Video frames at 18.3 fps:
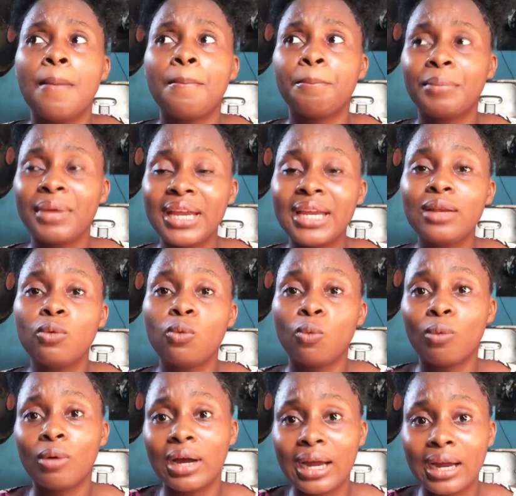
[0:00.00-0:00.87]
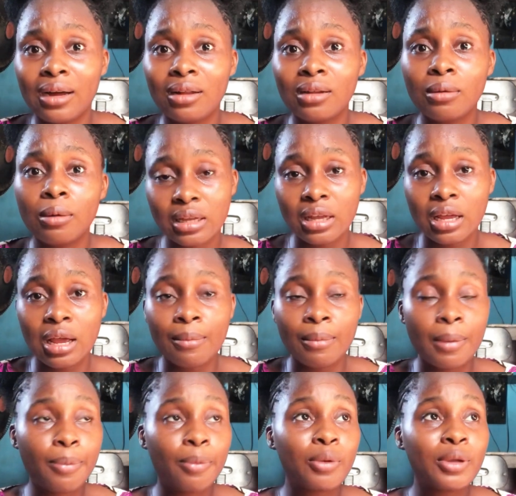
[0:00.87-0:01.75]
Meanwhile,
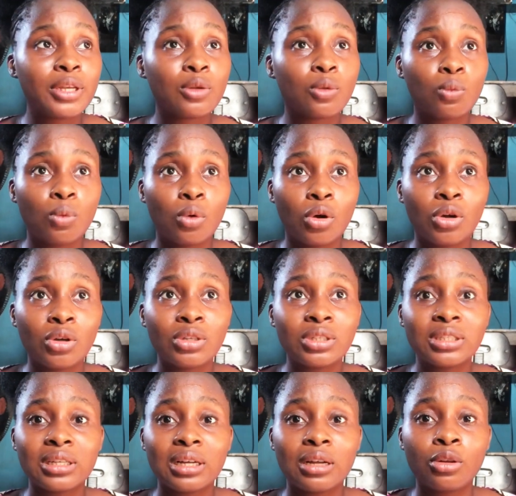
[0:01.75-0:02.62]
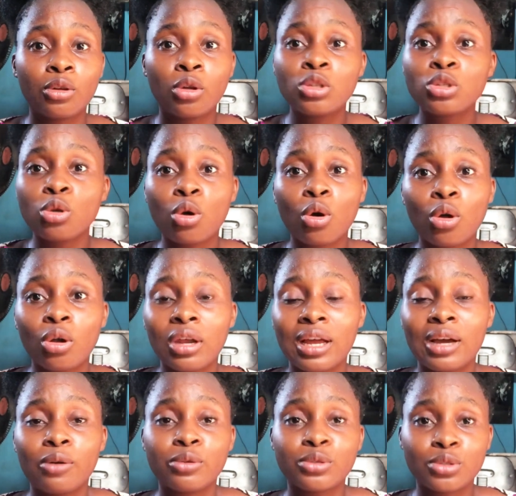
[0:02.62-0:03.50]
people in the world, not all
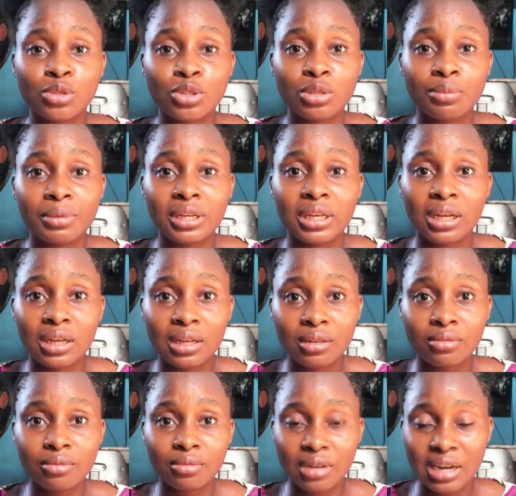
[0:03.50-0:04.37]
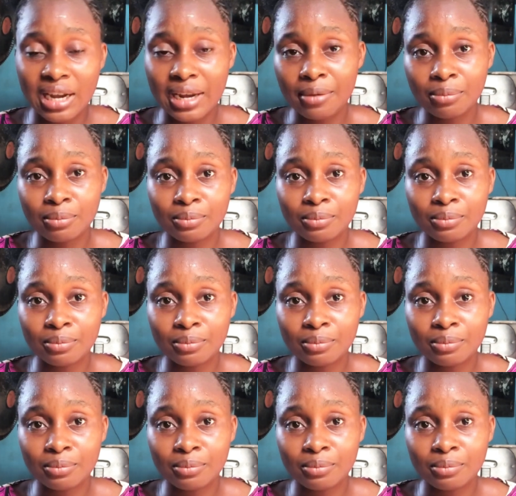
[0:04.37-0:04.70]
are on social media, right?